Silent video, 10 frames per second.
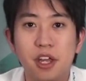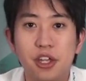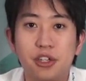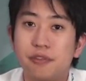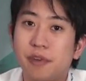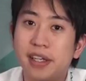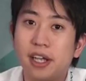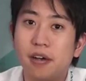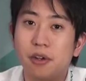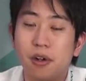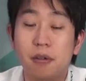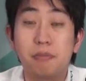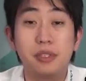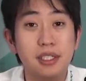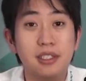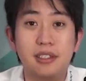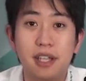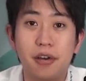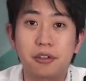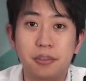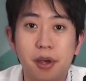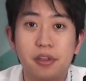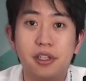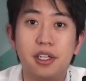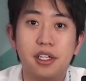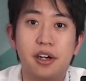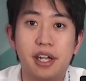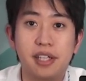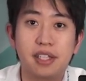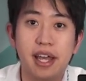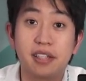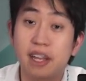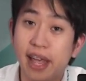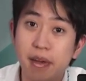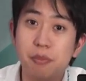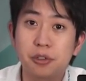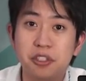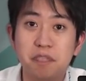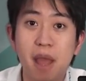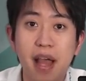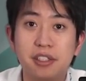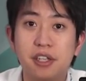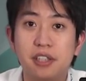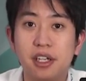You can find out complete details about the EDR-810 and Moxa's PacketGuard